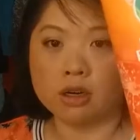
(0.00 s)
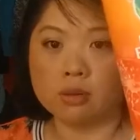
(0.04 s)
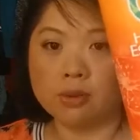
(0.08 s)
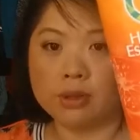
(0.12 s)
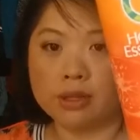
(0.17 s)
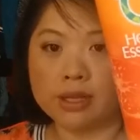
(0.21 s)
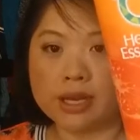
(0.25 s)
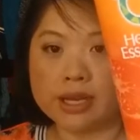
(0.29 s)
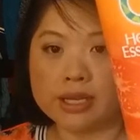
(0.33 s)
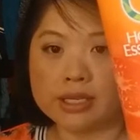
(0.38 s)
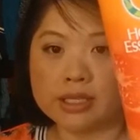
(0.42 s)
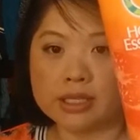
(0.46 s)

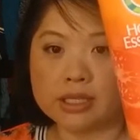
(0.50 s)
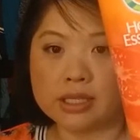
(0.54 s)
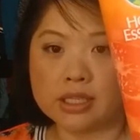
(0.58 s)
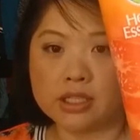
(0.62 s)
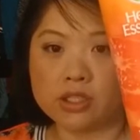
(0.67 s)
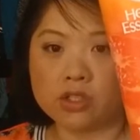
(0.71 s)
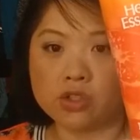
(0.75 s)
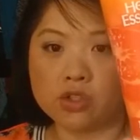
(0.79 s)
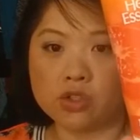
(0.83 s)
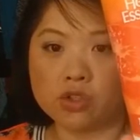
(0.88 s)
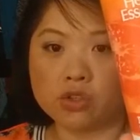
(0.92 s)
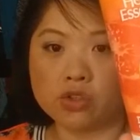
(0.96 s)
Herbal
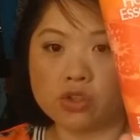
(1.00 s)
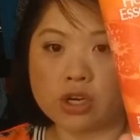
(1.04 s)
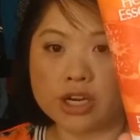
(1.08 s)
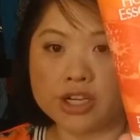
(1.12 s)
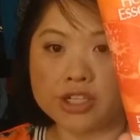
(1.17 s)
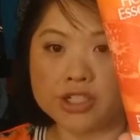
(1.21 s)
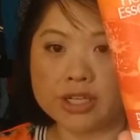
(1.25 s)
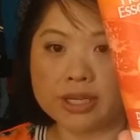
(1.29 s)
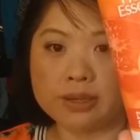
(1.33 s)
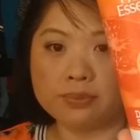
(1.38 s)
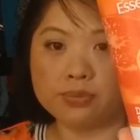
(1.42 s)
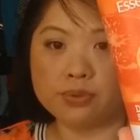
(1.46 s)
Essence Dry
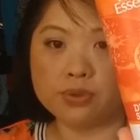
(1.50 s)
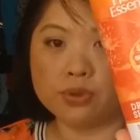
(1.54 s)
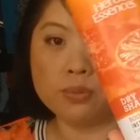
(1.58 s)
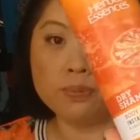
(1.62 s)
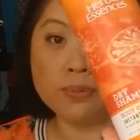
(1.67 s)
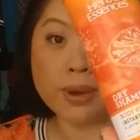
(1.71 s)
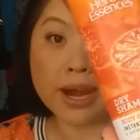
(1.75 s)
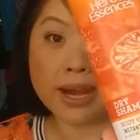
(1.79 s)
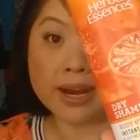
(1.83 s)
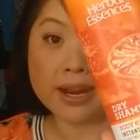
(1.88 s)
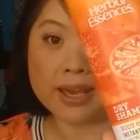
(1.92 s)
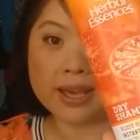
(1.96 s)
Shampoo
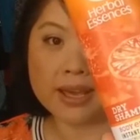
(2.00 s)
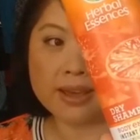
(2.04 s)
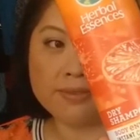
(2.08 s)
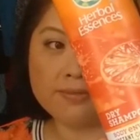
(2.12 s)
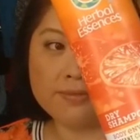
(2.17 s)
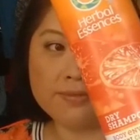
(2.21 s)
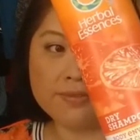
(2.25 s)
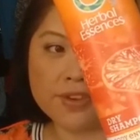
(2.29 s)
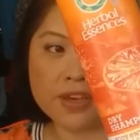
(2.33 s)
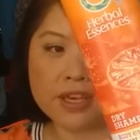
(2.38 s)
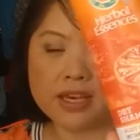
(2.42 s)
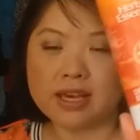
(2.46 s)
Body
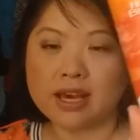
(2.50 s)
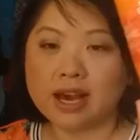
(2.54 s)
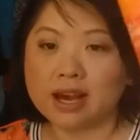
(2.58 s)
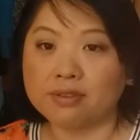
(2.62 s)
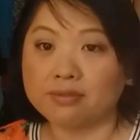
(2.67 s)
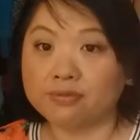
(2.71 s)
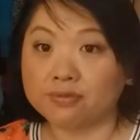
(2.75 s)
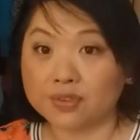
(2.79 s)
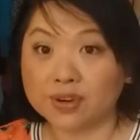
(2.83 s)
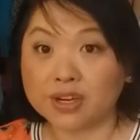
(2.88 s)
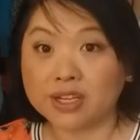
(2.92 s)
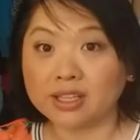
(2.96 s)
Envy. I
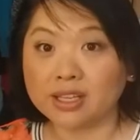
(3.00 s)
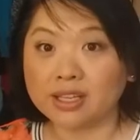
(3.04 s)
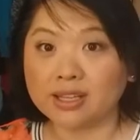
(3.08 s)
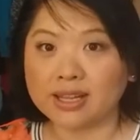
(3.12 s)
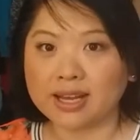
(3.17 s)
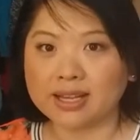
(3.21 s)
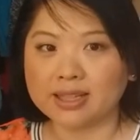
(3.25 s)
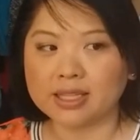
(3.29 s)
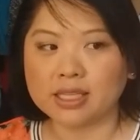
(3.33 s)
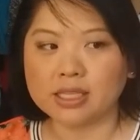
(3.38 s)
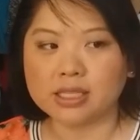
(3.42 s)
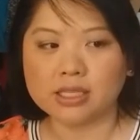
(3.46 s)
really
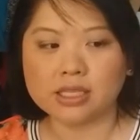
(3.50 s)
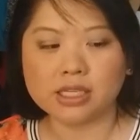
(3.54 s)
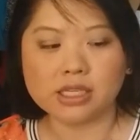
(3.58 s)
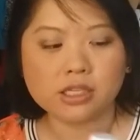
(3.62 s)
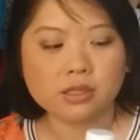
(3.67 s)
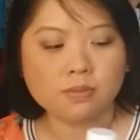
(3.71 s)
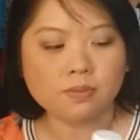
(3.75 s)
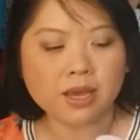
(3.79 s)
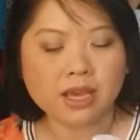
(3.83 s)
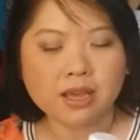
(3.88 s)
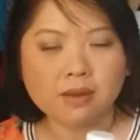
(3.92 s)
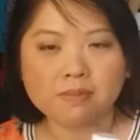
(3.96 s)
like this.
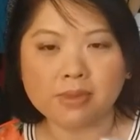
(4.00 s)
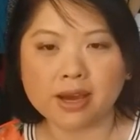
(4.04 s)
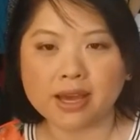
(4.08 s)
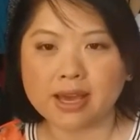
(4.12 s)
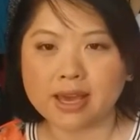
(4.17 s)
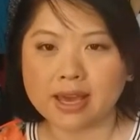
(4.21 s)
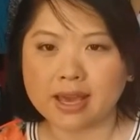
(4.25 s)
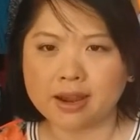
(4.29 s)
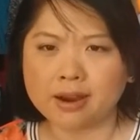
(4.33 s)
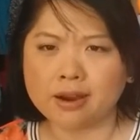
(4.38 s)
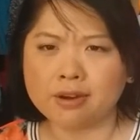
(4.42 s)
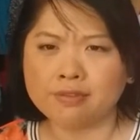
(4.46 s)
This made my
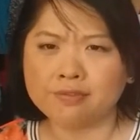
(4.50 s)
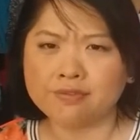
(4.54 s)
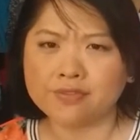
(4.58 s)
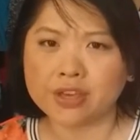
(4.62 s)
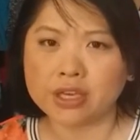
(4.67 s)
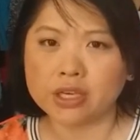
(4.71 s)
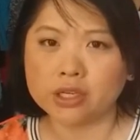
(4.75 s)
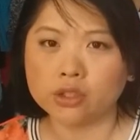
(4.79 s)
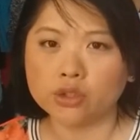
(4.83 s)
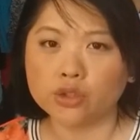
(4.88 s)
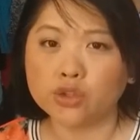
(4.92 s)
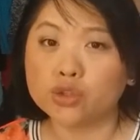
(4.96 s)
hair
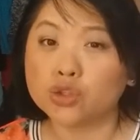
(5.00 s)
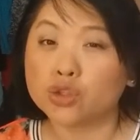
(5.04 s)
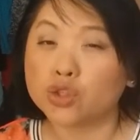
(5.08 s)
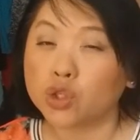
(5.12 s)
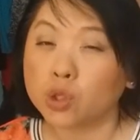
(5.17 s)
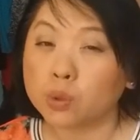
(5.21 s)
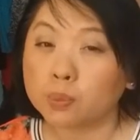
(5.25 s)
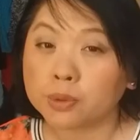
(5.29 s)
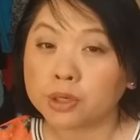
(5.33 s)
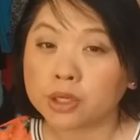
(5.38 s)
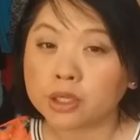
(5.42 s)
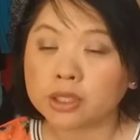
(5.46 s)
feel
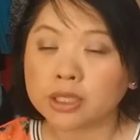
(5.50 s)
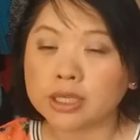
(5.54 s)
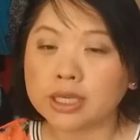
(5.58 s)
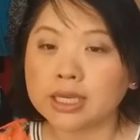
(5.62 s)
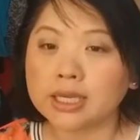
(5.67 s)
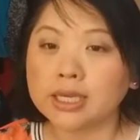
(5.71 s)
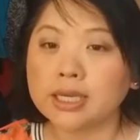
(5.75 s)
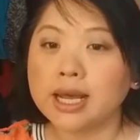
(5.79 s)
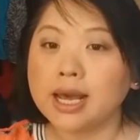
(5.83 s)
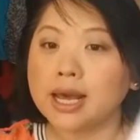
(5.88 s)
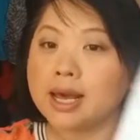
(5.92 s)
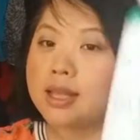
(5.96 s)
super
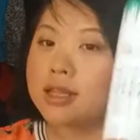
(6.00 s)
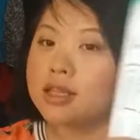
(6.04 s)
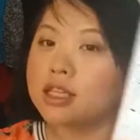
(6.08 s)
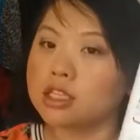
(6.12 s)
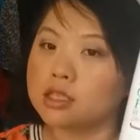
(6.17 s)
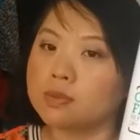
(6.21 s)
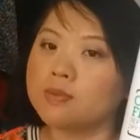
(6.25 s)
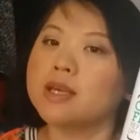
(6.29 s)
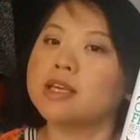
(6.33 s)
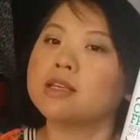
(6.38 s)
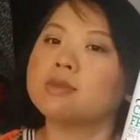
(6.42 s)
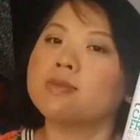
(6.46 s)
clean.
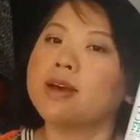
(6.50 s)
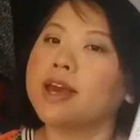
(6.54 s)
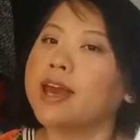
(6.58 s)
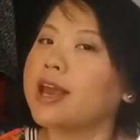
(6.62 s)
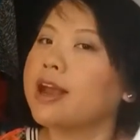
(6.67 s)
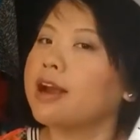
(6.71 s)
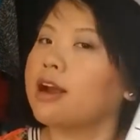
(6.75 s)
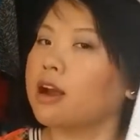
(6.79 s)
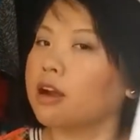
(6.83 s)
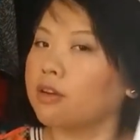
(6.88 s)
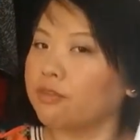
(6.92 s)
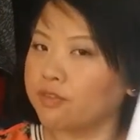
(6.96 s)
This makes my
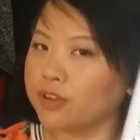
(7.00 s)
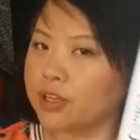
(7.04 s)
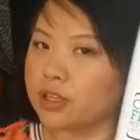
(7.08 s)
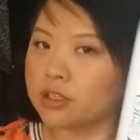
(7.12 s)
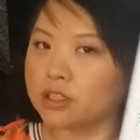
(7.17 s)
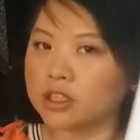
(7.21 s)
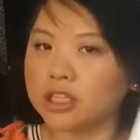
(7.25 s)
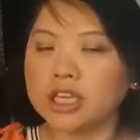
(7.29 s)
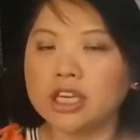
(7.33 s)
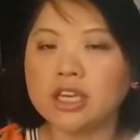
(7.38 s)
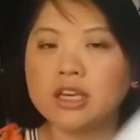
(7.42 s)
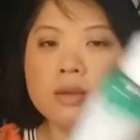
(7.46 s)
hair feel
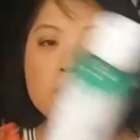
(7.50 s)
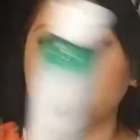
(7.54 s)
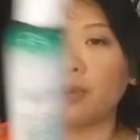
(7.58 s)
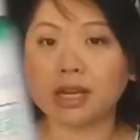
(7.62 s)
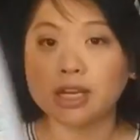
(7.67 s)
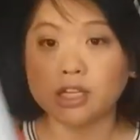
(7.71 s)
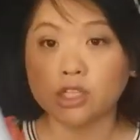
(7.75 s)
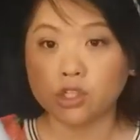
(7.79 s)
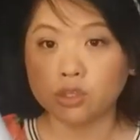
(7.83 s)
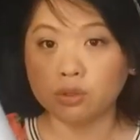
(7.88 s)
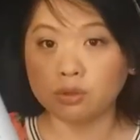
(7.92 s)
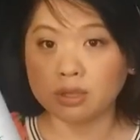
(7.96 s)
clean, but
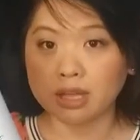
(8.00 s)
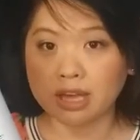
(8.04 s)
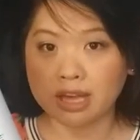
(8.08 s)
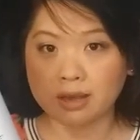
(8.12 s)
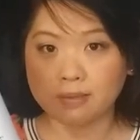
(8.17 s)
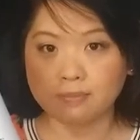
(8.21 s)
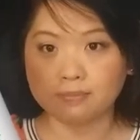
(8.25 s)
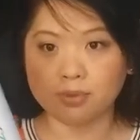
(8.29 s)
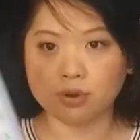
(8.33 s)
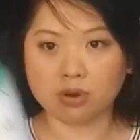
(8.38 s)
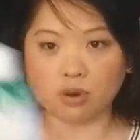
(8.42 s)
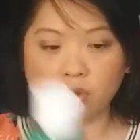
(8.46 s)
I do
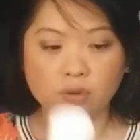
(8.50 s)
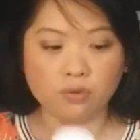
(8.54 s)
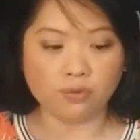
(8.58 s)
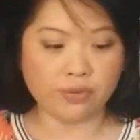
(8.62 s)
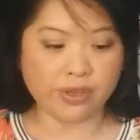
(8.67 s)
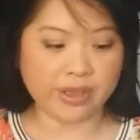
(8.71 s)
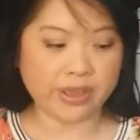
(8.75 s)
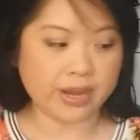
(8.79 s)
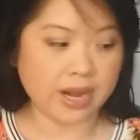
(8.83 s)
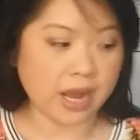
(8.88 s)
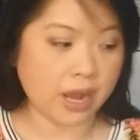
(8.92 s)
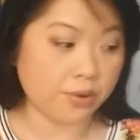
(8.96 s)
like both
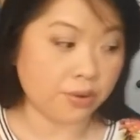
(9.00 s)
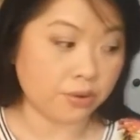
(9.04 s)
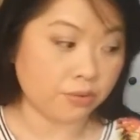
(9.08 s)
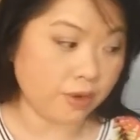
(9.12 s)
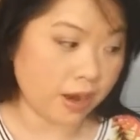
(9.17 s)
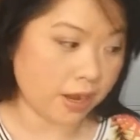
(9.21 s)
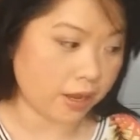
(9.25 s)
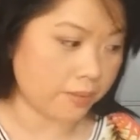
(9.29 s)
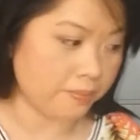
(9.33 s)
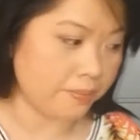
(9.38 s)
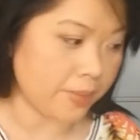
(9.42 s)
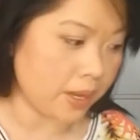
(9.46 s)
and I would
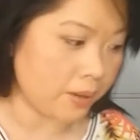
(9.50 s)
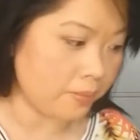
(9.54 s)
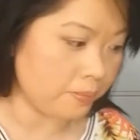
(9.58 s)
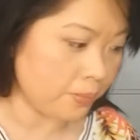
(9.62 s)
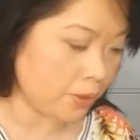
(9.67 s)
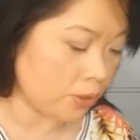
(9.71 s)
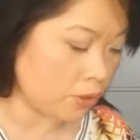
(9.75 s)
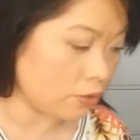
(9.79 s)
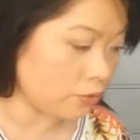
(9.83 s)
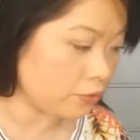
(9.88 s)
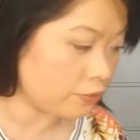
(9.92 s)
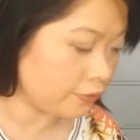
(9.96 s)
recommend
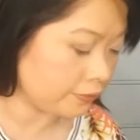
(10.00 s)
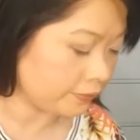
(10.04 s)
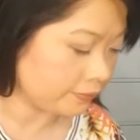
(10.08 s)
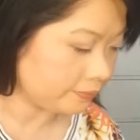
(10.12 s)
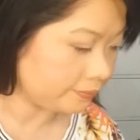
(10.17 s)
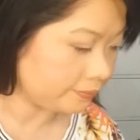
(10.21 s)
both.